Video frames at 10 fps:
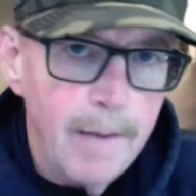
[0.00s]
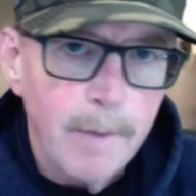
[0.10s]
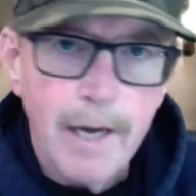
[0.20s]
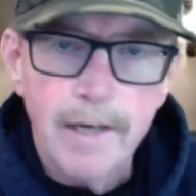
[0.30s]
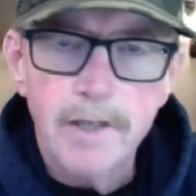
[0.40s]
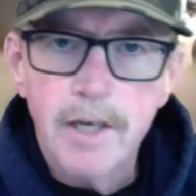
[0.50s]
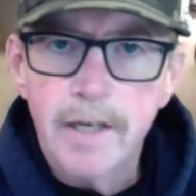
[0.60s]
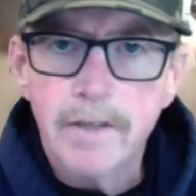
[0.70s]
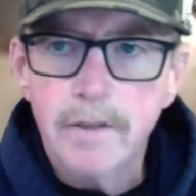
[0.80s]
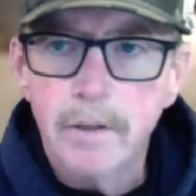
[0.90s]
We got a
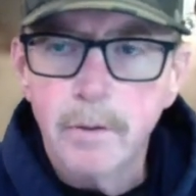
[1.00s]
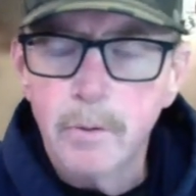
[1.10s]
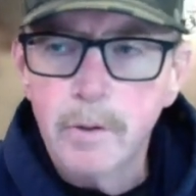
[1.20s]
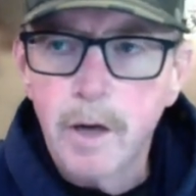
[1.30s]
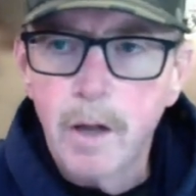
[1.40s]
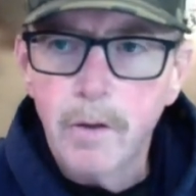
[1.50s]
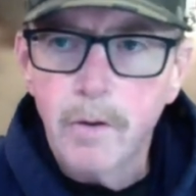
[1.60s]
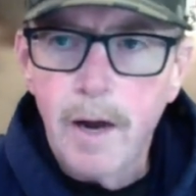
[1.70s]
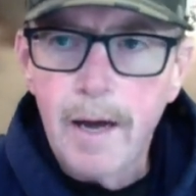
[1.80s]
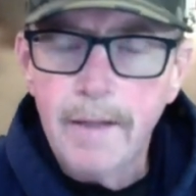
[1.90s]
chance to
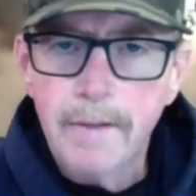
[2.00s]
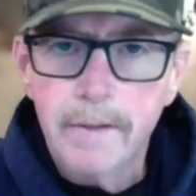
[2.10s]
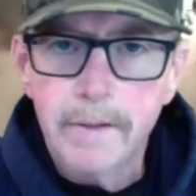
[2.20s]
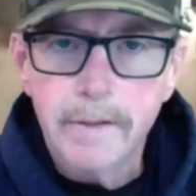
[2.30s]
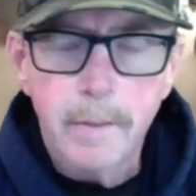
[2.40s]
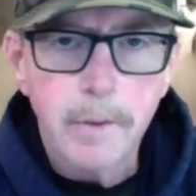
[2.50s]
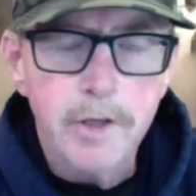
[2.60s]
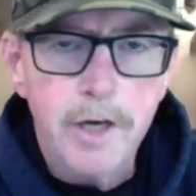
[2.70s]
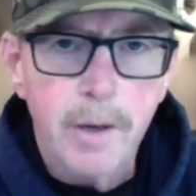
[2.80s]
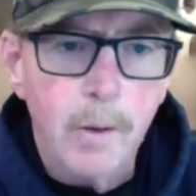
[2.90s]
color on uh,
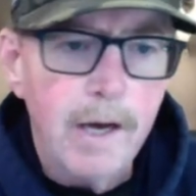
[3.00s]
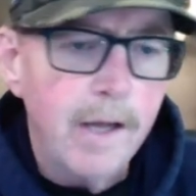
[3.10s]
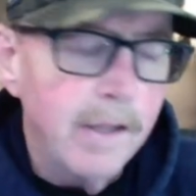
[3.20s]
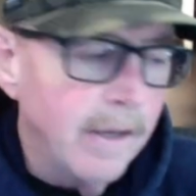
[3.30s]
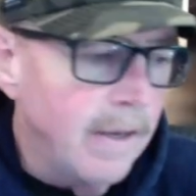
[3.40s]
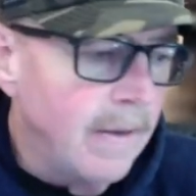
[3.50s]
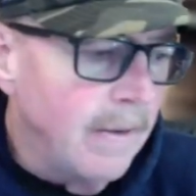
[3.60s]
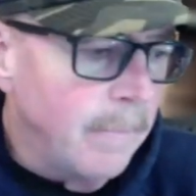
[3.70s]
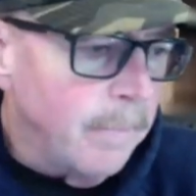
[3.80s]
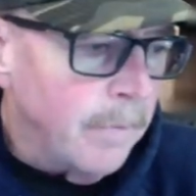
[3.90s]
WJOL
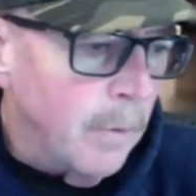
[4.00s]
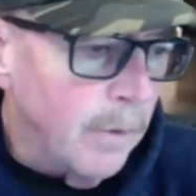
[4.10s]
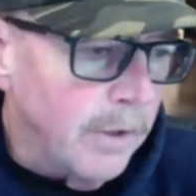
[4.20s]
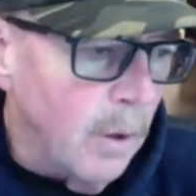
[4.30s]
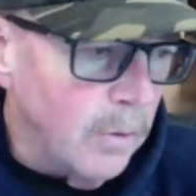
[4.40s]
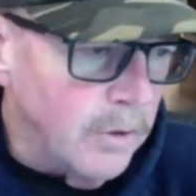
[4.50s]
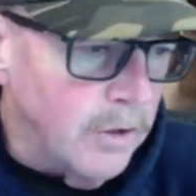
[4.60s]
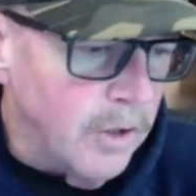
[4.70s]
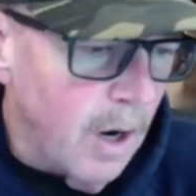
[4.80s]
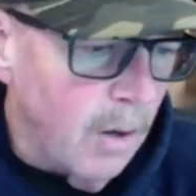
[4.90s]
with Coach
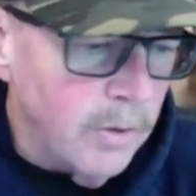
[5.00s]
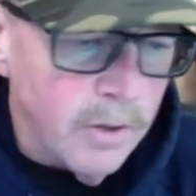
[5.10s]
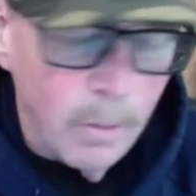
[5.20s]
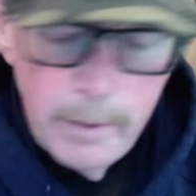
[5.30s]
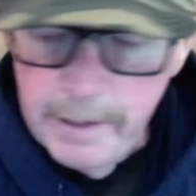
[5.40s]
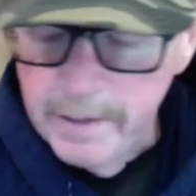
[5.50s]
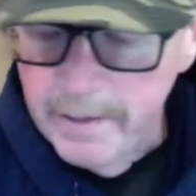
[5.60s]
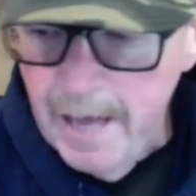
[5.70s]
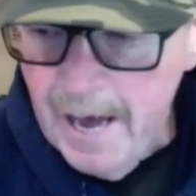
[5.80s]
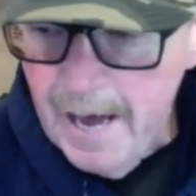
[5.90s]
Joe, so we
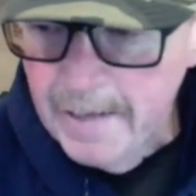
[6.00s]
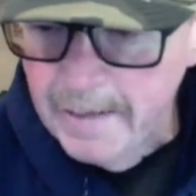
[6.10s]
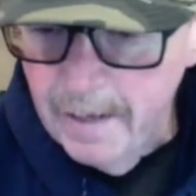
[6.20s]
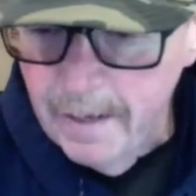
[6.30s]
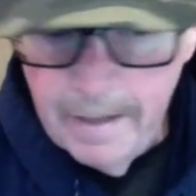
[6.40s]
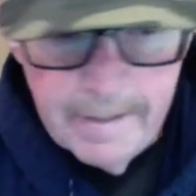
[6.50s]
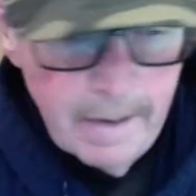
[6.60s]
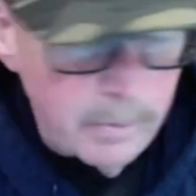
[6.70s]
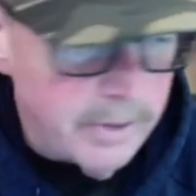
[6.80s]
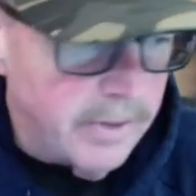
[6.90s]
did that. Uh,
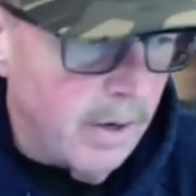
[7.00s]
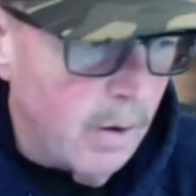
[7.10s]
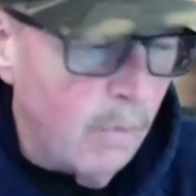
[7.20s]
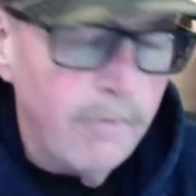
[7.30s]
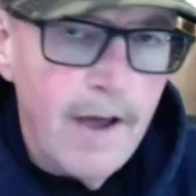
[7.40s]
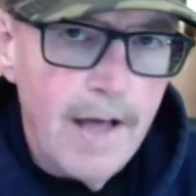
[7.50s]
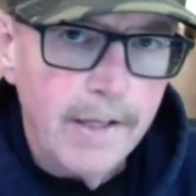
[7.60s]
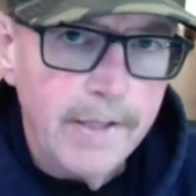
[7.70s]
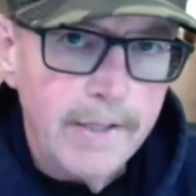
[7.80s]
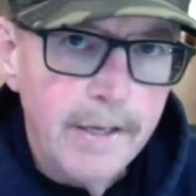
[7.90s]
that was uh,
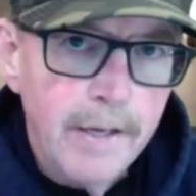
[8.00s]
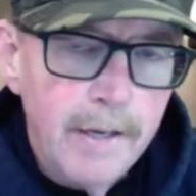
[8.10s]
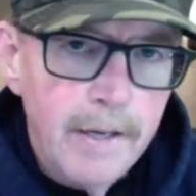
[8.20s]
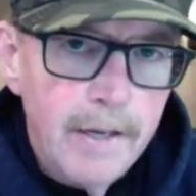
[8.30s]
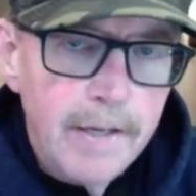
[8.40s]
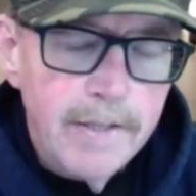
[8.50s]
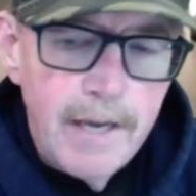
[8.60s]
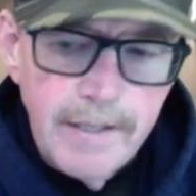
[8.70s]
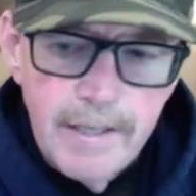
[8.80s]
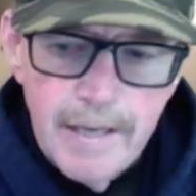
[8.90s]
O'Fallon
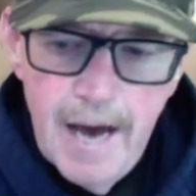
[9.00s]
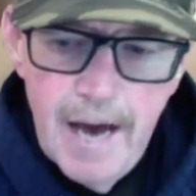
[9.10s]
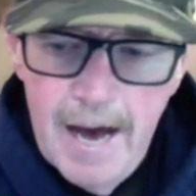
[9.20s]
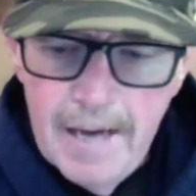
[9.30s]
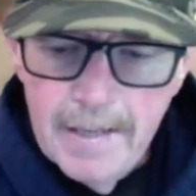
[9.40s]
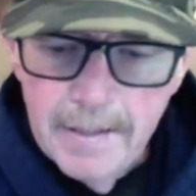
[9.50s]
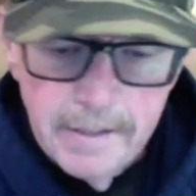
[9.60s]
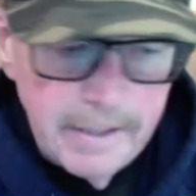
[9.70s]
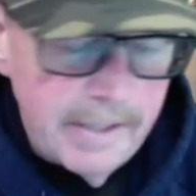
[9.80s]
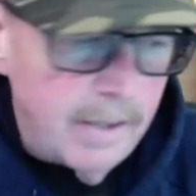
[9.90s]
taking on
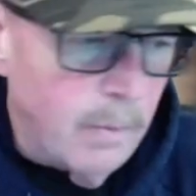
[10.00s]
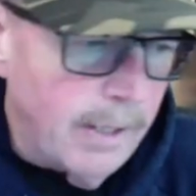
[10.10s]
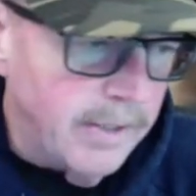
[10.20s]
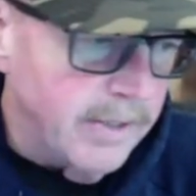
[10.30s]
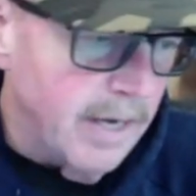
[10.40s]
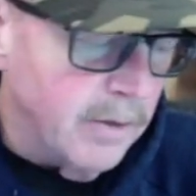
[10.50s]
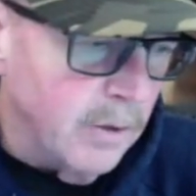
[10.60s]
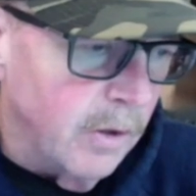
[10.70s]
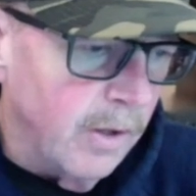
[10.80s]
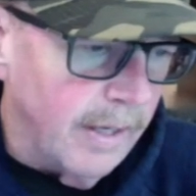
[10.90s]
Lincoln Way
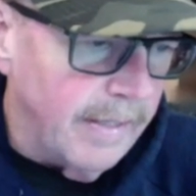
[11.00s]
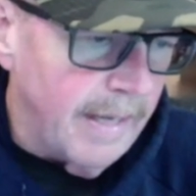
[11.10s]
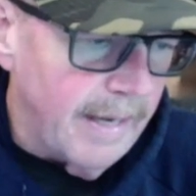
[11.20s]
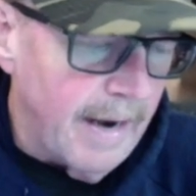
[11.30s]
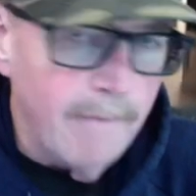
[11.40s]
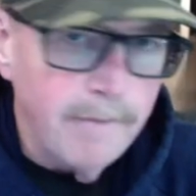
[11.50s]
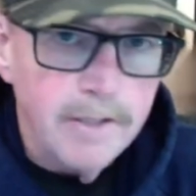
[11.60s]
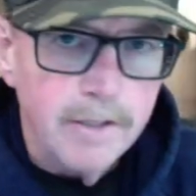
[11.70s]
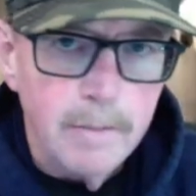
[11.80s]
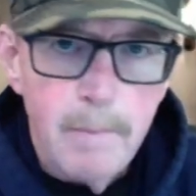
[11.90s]
Central, and then
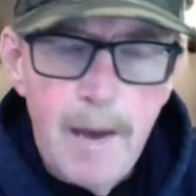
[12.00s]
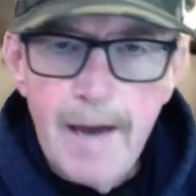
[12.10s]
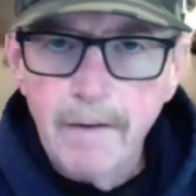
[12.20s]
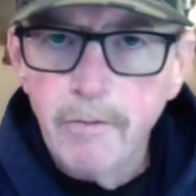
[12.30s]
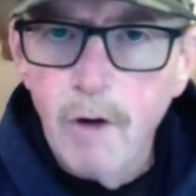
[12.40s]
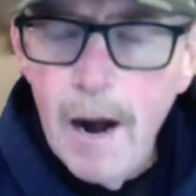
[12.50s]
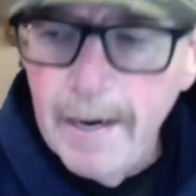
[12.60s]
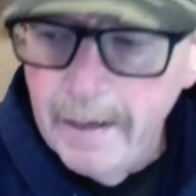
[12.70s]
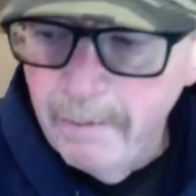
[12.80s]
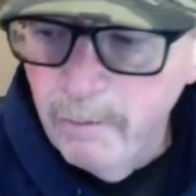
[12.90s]
obviously back
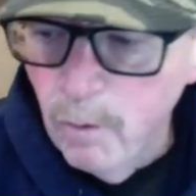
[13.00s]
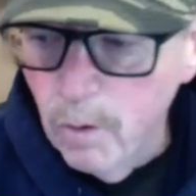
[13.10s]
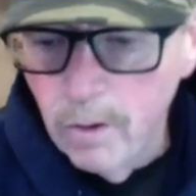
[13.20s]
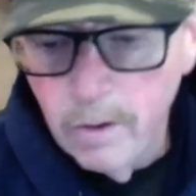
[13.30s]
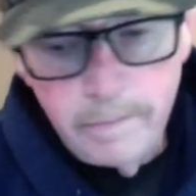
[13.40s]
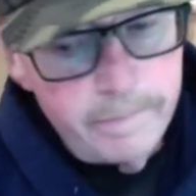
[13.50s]
Friday for